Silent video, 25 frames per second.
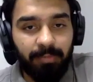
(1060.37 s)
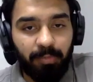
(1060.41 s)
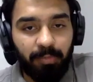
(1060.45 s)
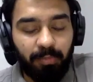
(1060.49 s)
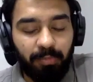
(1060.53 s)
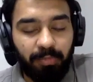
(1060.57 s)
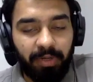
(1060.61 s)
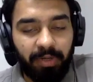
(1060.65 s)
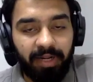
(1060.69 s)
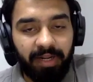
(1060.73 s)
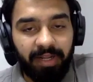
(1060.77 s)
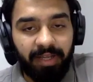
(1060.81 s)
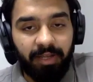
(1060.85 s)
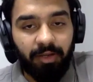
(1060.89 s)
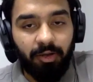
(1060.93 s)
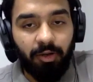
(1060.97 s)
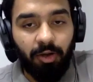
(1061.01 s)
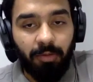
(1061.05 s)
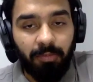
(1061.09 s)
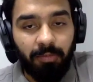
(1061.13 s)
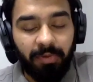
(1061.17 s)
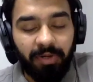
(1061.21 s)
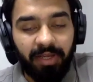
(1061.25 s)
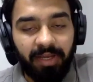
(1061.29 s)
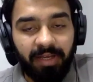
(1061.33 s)
Pretty
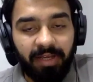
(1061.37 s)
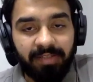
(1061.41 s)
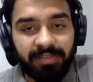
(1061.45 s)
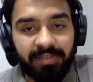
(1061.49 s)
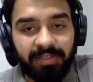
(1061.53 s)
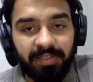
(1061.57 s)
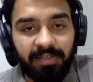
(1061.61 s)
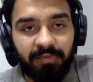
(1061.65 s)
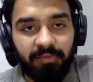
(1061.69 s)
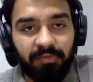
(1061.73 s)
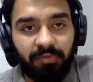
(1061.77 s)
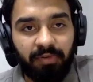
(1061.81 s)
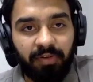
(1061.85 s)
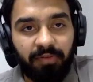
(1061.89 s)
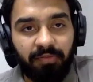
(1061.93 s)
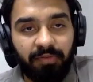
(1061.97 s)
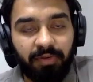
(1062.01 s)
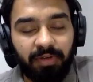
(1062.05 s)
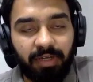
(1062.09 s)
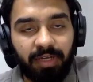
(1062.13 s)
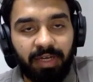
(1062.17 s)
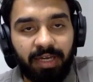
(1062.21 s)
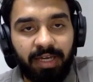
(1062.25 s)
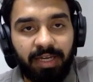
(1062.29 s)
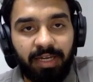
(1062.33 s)
comprehensive framework,
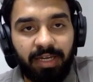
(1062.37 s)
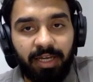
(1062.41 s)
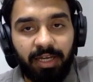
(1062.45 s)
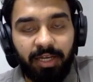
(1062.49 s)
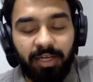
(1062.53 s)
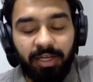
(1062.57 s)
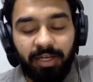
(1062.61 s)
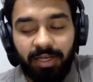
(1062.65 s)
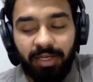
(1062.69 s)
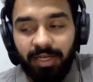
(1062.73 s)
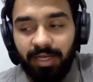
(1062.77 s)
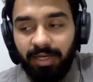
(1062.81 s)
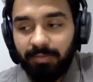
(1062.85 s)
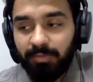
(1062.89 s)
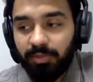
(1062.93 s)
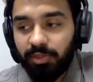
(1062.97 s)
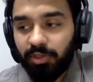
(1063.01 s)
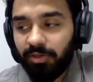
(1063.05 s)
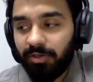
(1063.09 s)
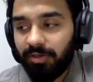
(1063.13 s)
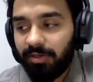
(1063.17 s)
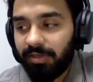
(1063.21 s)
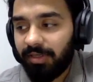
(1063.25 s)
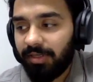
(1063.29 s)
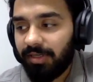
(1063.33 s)
and I am
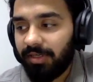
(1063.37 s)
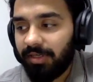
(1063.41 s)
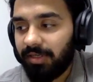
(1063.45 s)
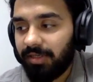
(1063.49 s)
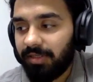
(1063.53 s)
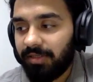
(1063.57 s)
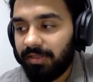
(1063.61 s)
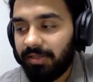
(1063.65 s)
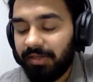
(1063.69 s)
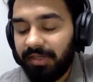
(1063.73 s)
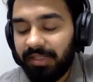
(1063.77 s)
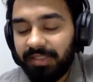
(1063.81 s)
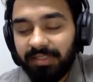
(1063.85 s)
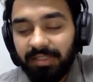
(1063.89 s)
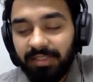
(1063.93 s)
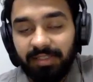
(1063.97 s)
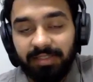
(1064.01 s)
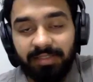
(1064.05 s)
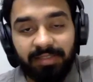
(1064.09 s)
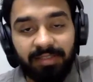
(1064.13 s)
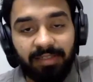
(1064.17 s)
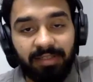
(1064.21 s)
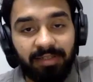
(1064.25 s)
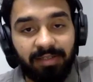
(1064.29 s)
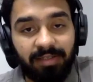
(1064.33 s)
sure
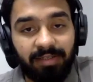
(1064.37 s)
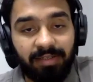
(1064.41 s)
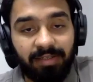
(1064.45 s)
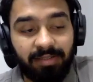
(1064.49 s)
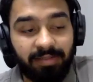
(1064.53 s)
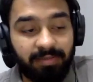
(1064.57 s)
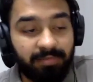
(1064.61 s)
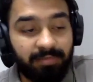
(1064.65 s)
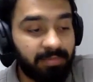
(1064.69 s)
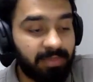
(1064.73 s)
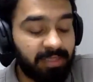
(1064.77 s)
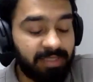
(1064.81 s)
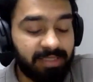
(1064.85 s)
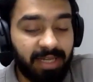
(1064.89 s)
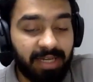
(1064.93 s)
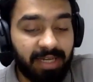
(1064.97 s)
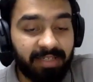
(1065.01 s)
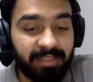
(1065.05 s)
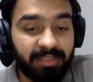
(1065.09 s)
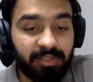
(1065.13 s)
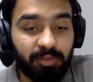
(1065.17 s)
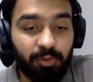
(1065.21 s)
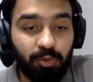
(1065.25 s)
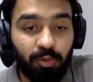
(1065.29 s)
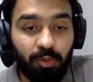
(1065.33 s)
the
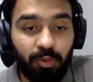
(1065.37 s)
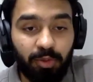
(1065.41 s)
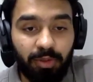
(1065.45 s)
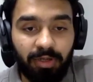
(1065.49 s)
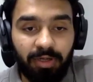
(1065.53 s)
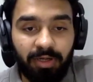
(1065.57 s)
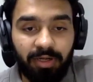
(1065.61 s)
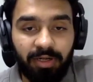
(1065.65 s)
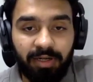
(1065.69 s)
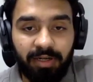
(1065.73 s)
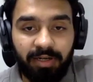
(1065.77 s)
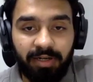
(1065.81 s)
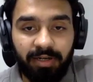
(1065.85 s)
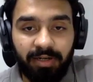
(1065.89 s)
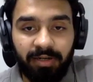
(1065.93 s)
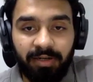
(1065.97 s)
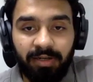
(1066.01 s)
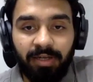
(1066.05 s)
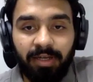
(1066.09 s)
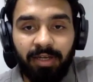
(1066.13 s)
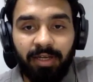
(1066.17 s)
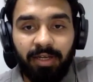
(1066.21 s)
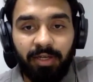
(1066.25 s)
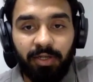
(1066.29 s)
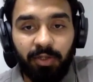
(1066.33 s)
scientists who are
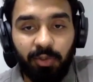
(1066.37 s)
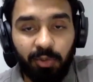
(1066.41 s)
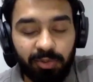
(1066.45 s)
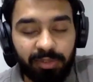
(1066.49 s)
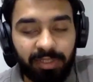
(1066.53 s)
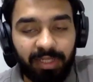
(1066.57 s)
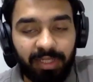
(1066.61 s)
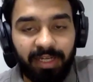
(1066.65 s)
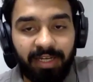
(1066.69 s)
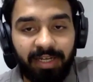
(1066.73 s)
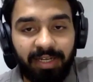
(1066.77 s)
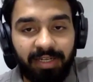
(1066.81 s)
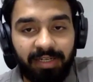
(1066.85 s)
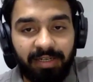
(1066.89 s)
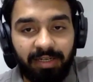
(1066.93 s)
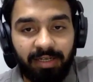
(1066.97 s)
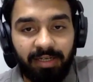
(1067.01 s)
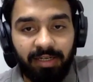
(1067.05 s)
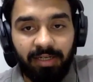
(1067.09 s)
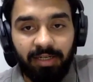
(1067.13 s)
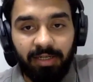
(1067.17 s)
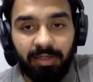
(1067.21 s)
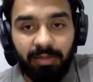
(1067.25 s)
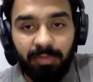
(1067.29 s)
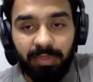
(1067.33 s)
using it
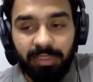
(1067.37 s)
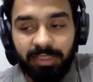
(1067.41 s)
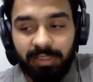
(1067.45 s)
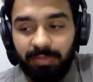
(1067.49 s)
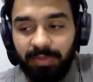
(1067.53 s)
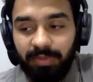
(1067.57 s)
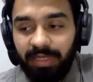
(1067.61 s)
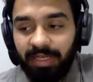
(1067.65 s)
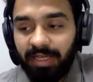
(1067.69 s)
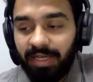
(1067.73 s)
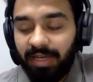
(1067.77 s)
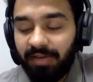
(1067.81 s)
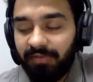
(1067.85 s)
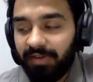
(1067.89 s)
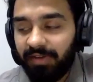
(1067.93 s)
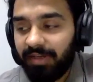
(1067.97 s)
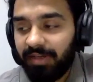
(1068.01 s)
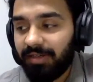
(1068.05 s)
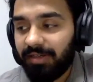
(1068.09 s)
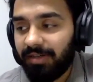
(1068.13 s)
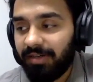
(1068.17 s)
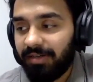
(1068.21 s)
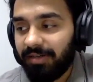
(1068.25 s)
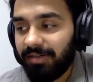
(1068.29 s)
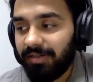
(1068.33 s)
must be having
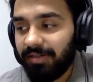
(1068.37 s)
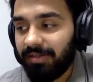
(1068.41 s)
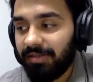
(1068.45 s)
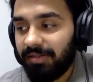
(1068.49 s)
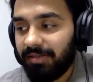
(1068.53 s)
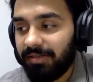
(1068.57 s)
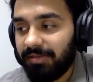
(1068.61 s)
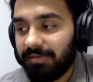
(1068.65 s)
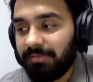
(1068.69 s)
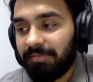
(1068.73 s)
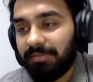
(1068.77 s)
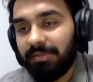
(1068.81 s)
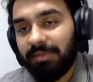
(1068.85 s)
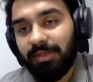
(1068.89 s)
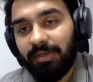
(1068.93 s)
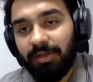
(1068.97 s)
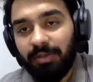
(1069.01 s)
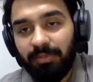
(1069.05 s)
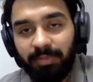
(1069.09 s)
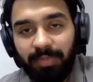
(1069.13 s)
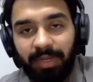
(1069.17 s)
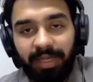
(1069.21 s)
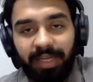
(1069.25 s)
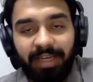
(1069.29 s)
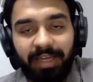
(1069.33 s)

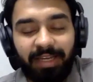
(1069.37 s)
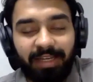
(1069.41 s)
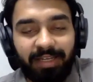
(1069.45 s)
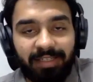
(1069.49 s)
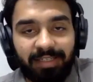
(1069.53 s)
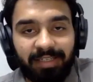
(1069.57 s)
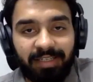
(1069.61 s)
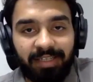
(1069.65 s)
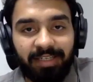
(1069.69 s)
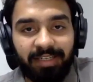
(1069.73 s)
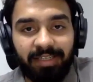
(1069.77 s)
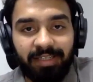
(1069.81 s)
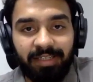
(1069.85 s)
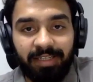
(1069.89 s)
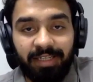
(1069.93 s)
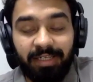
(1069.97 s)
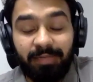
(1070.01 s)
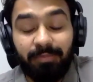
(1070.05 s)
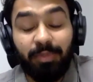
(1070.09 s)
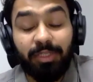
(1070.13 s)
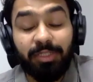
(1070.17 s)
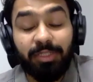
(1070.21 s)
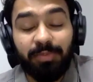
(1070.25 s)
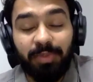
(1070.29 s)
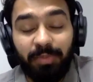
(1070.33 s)
making it
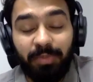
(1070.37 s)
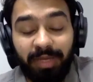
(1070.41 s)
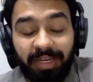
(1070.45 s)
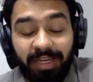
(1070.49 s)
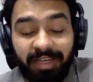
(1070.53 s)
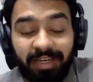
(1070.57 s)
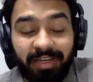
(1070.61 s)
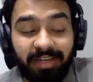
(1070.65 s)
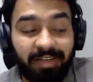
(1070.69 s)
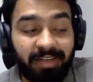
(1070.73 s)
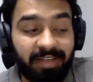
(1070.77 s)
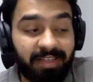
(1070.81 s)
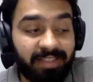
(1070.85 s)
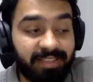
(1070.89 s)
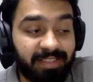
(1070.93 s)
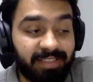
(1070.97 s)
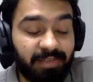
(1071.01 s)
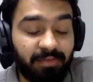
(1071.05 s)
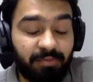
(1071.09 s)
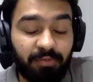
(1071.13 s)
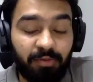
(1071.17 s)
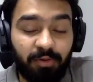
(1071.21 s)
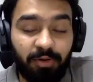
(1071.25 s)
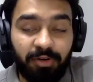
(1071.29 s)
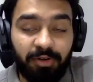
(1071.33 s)
must be making it easier
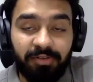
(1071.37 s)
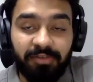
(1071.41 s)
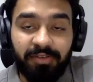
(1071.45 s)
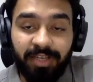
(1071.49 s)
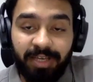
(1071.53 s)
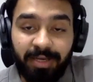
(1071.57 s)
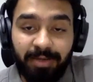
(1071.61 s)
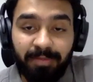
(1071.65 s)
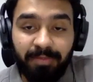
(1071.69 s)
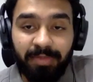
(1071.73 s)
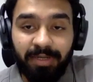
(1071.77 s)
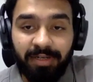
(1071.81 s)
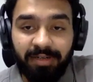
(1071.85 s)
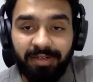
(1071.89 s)
for them.